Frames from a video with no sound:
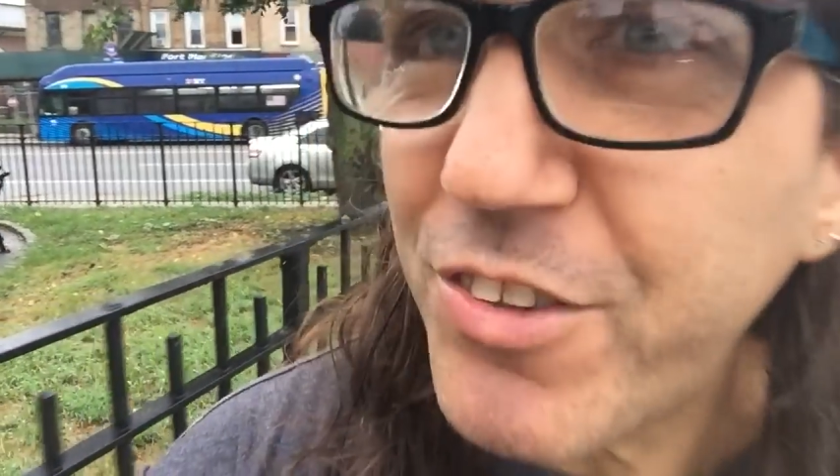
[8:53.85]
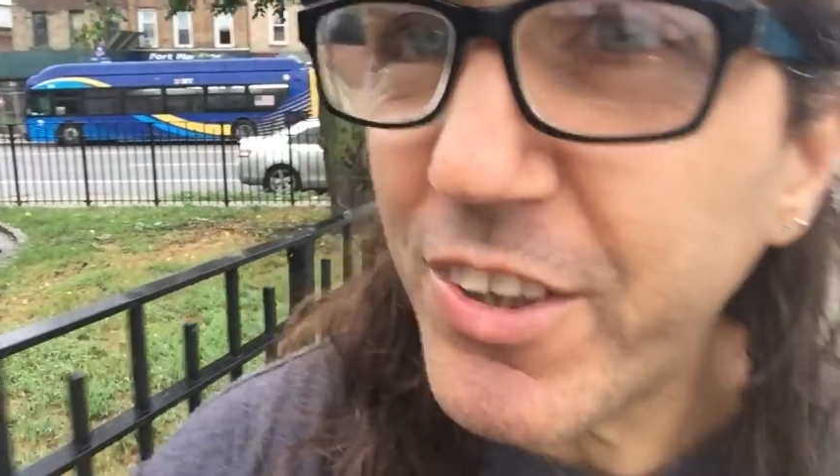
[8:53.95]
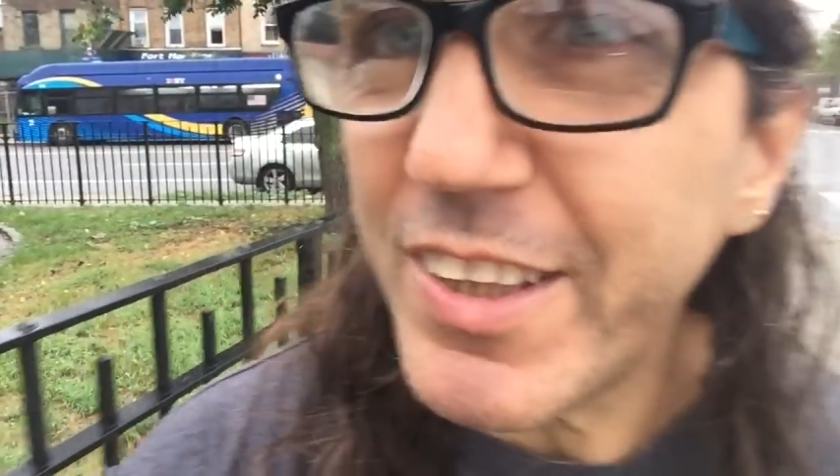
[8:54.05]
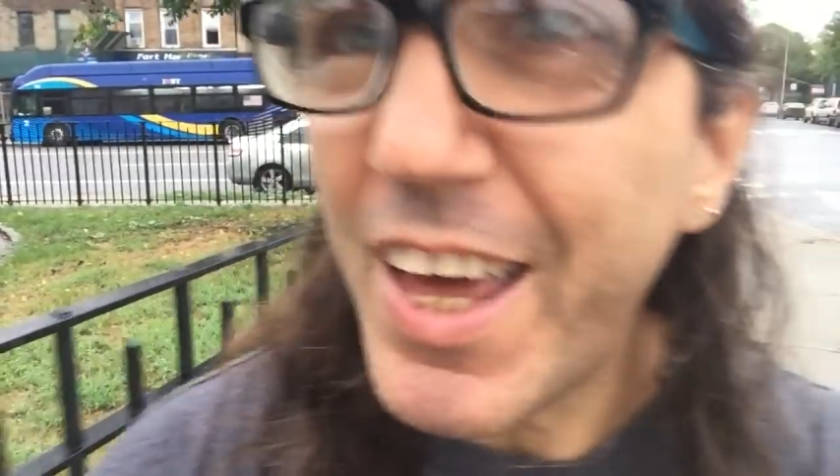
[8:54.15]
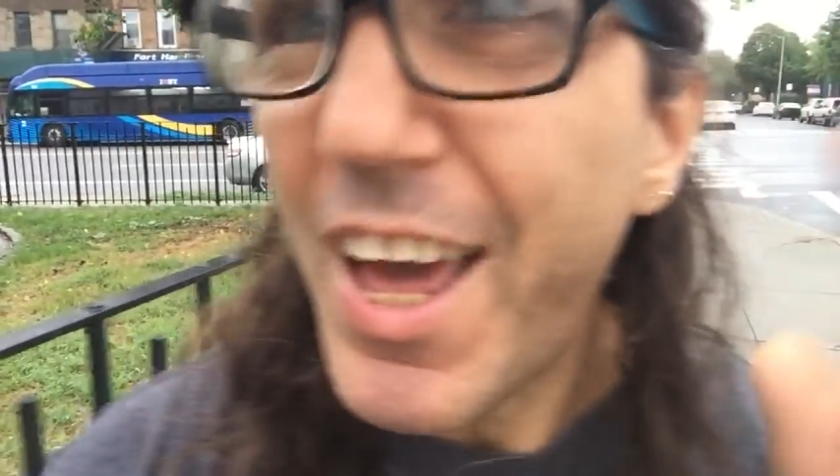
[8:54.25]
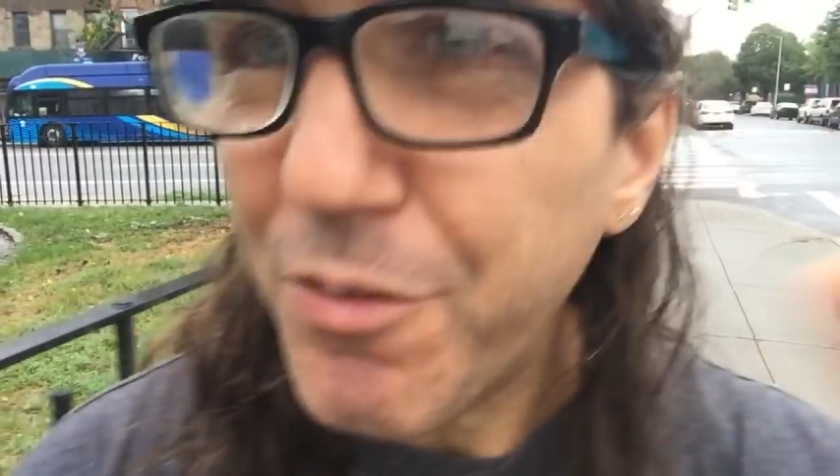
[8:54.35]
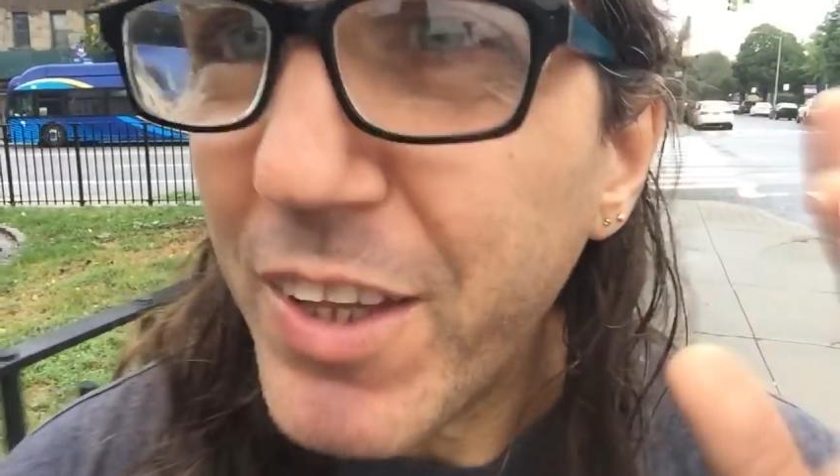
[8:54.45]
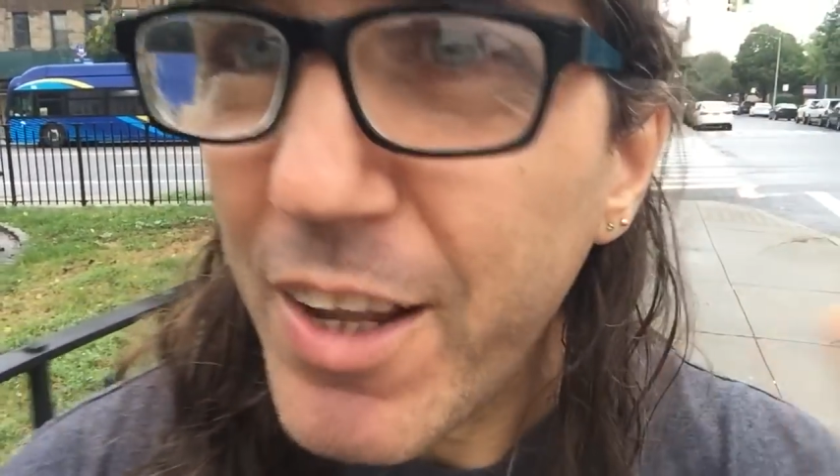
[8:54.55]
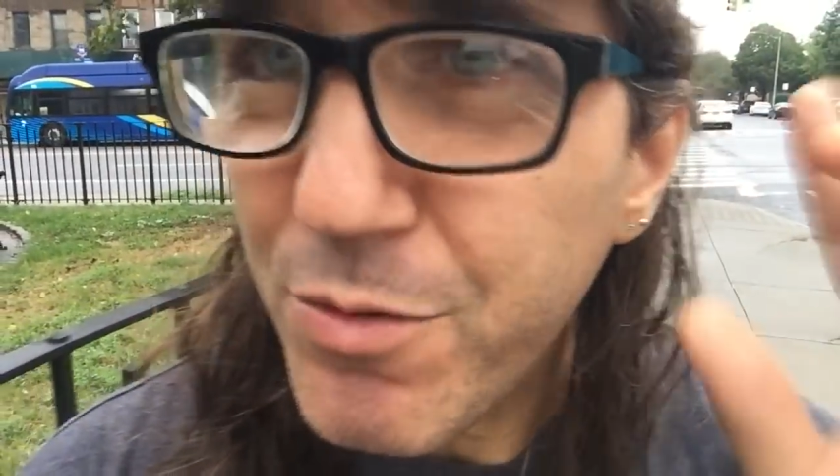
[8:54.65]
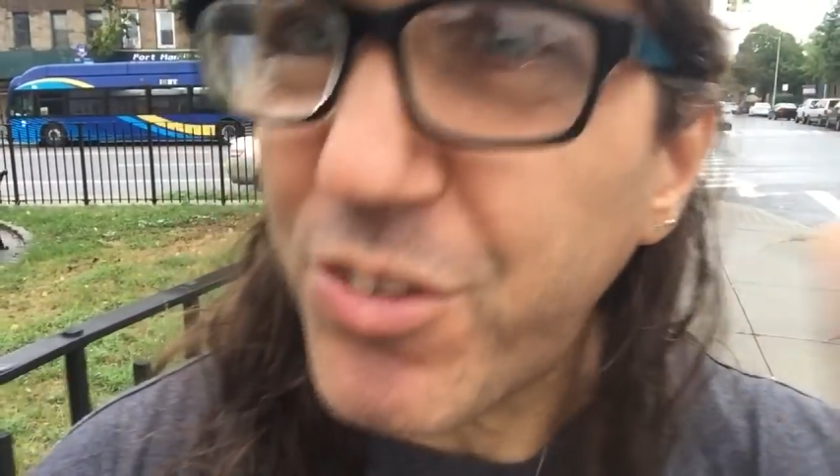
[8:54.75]
Cynthia,
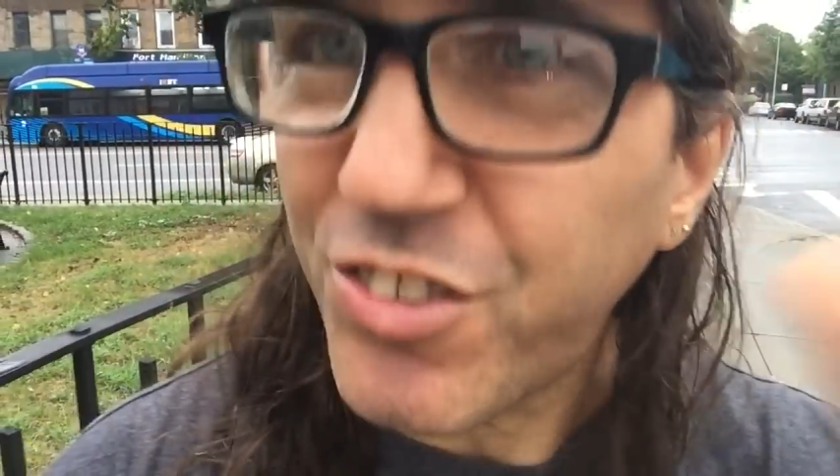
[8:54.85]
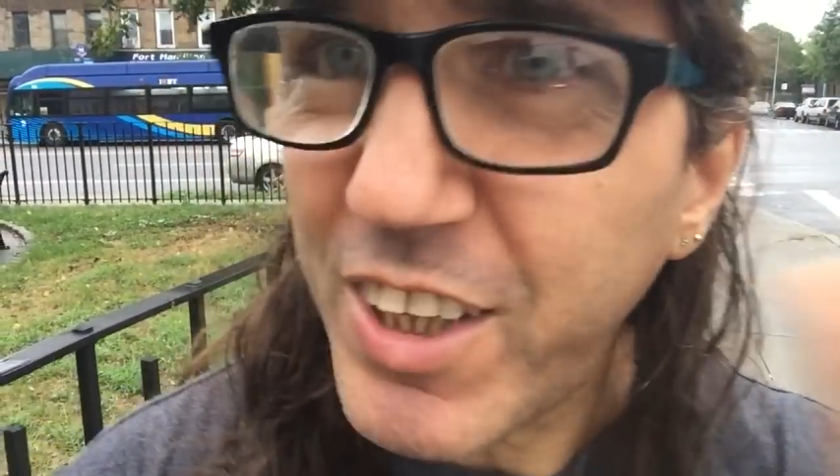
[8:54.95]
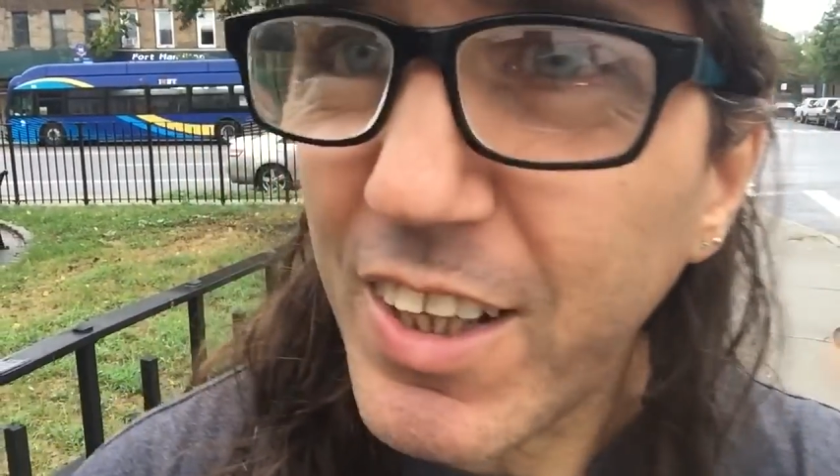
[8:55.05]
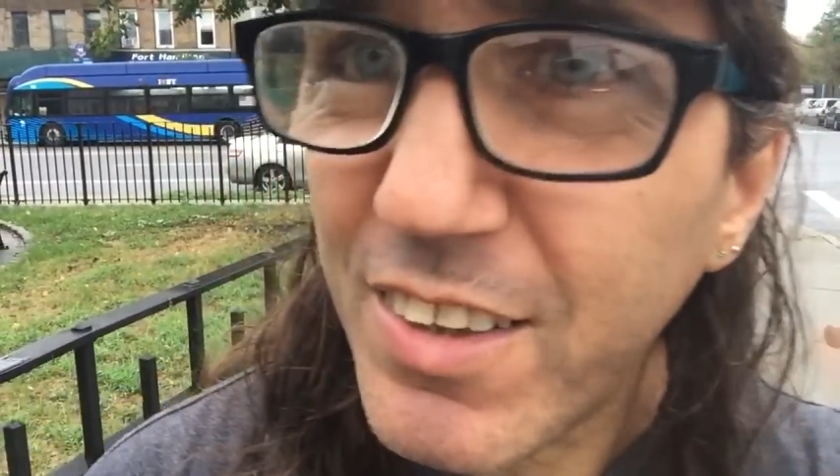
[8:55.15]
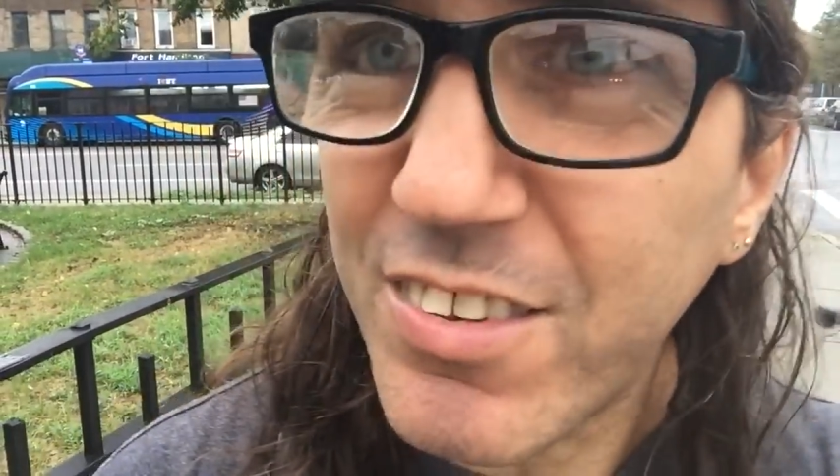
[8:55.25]
after they stick,